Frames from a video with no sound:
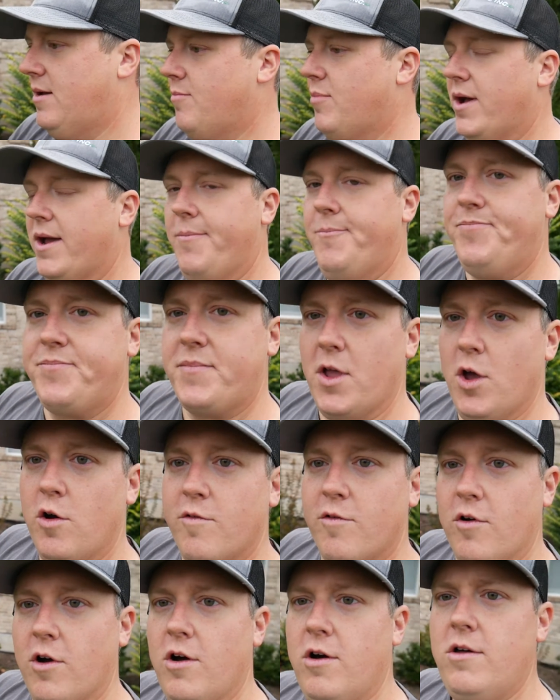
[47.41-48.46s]
But
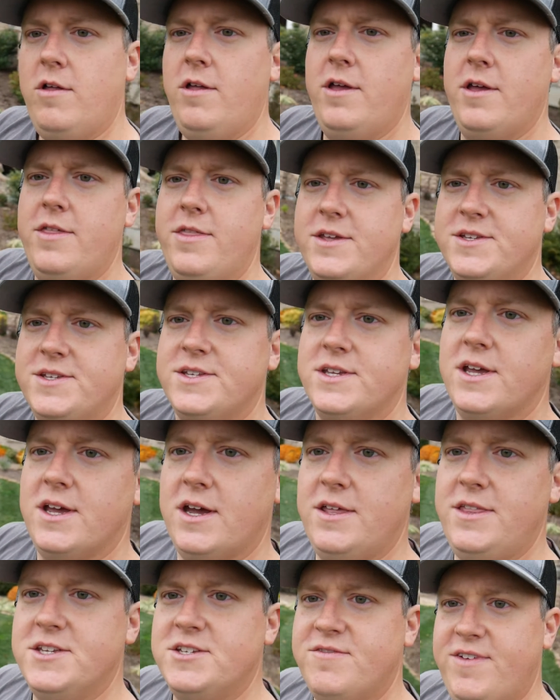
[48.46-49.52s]
overall, this
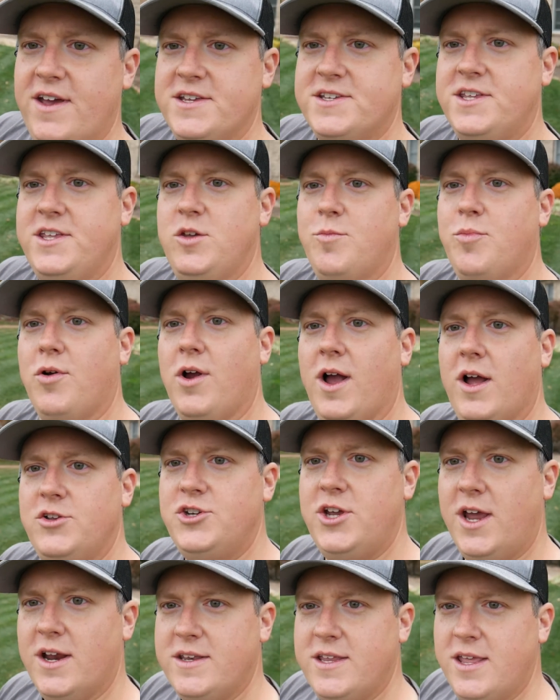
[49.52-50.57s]
fescue
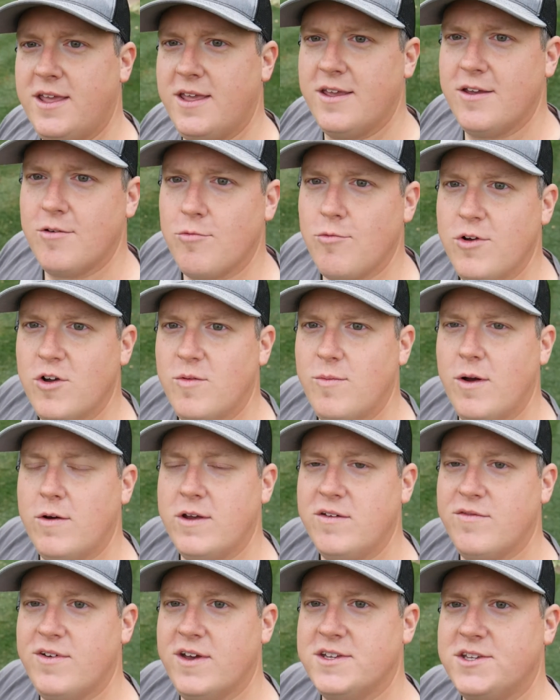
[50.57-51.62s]
project, real
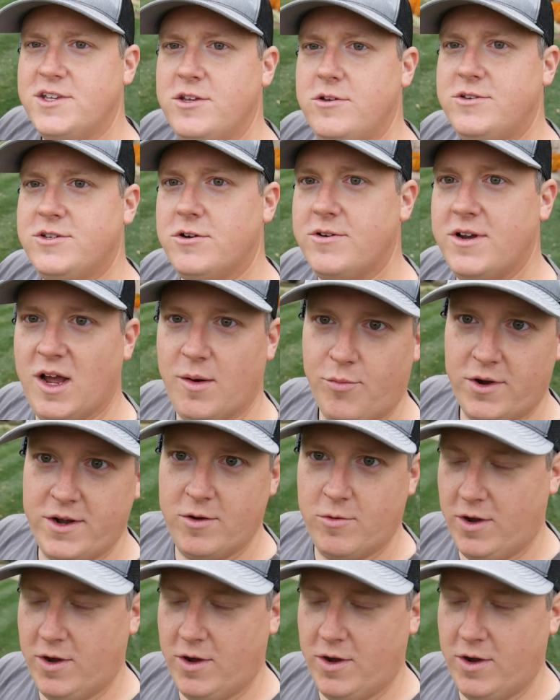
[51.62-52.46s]
mowing fescue, turned out pretty